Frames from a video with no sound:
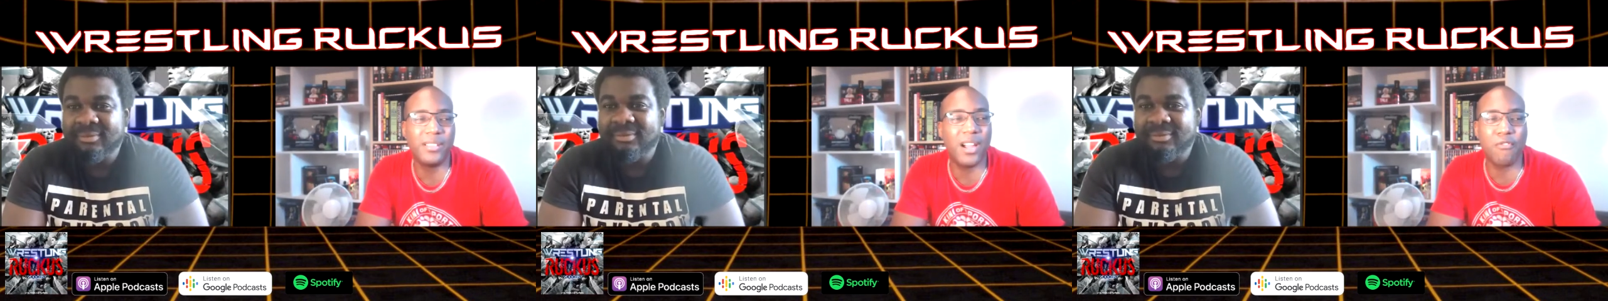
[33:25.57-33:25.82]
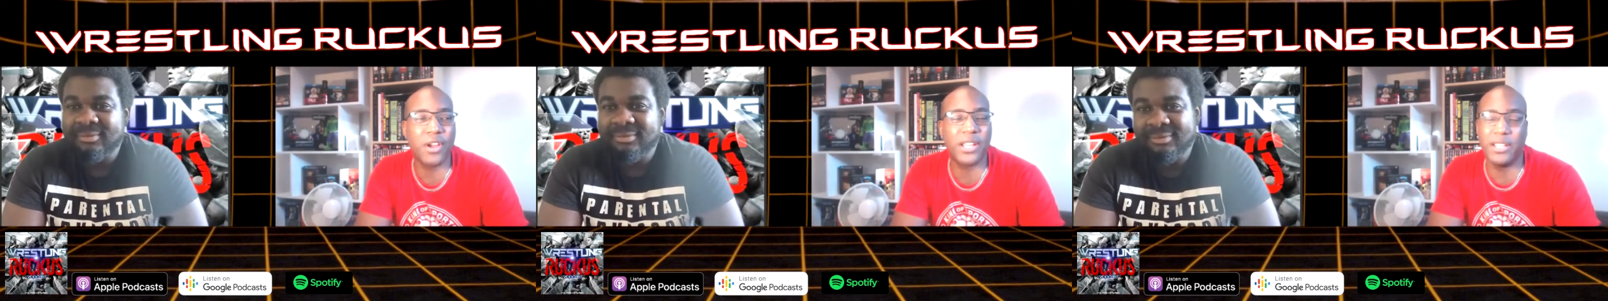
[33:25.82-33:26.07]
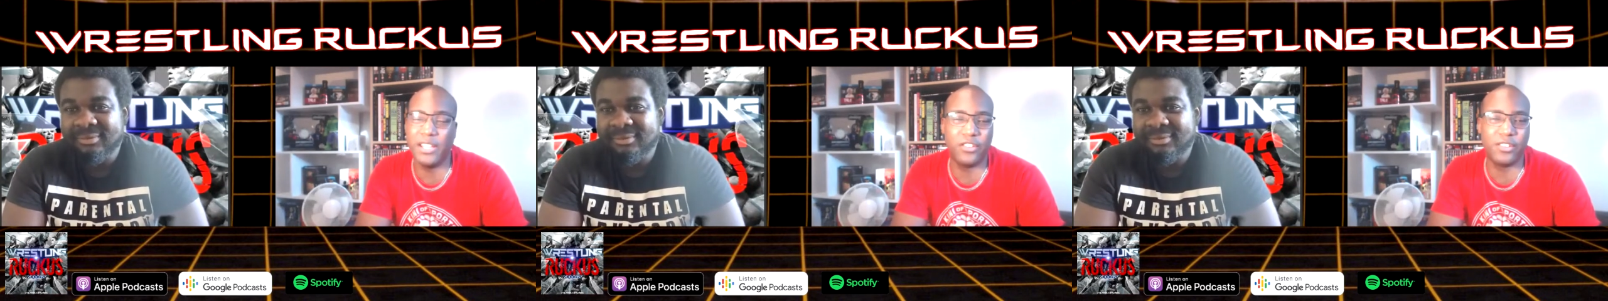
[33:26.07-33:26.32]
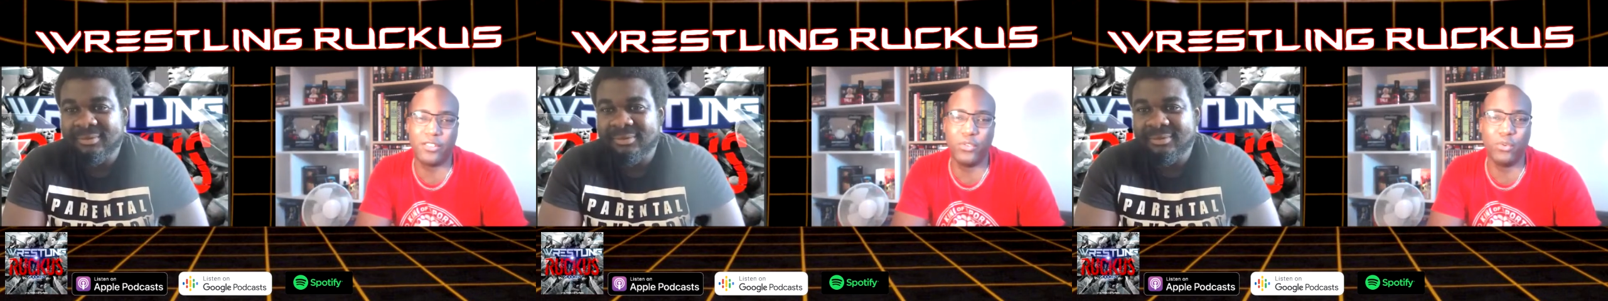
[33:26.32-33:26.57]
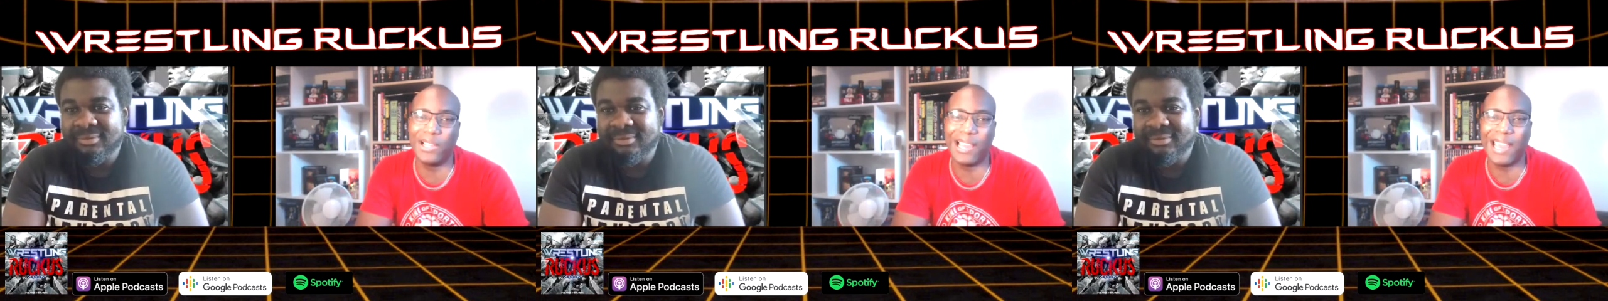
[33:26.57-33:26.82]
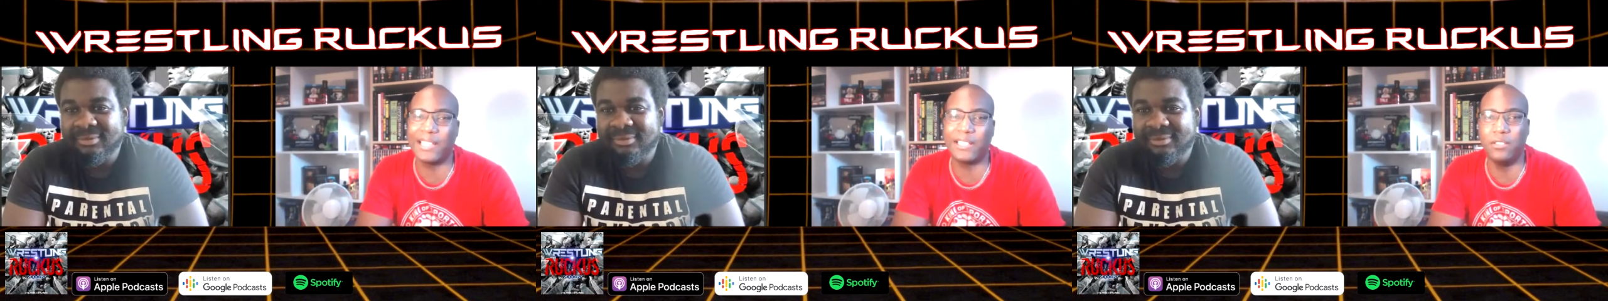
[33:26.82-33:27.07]
Speaker 1: I reckon he'd just do like
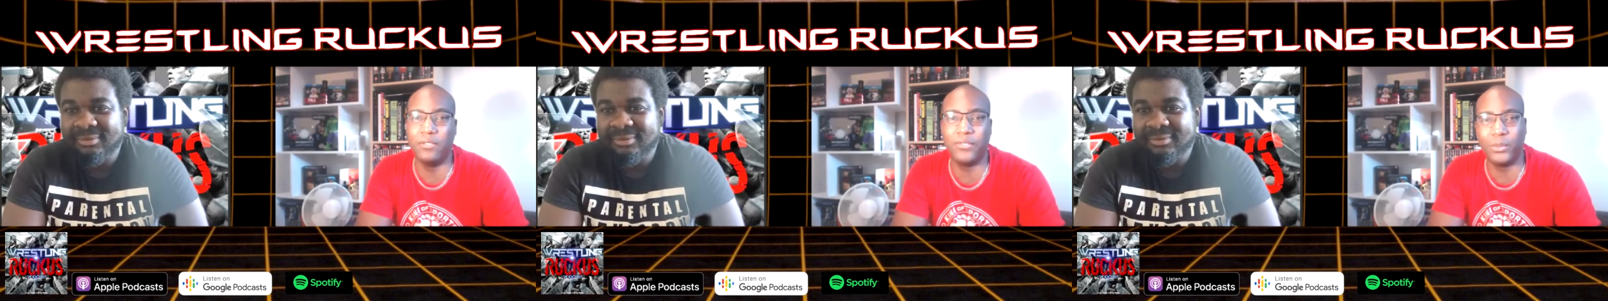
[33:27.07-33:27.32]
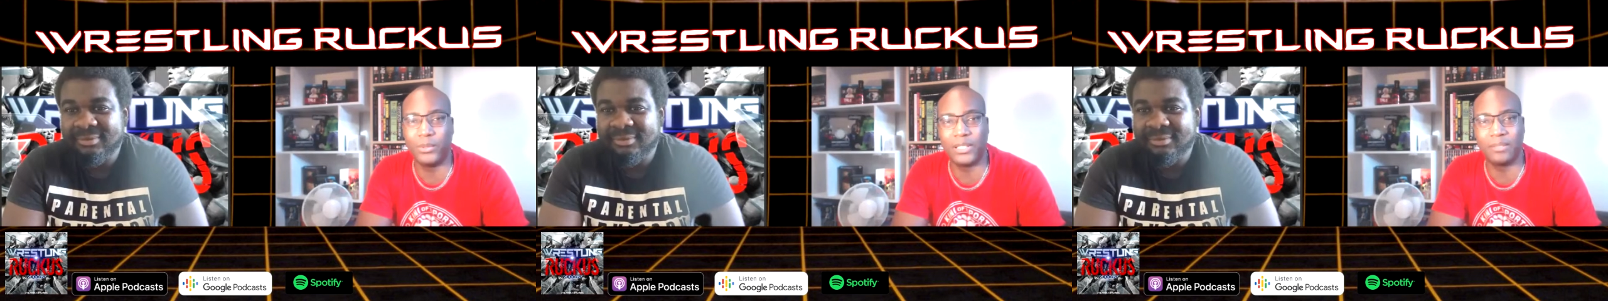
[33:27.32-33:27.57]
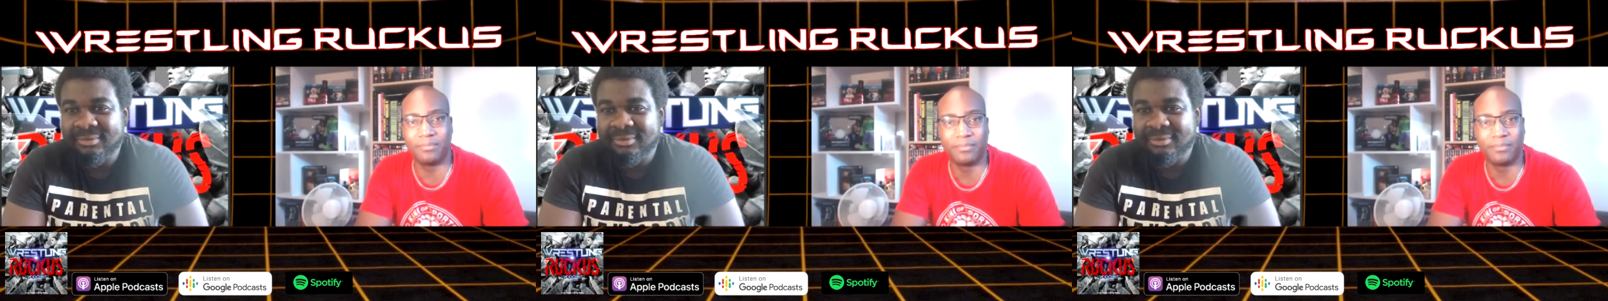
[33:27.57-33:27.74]
acting full time.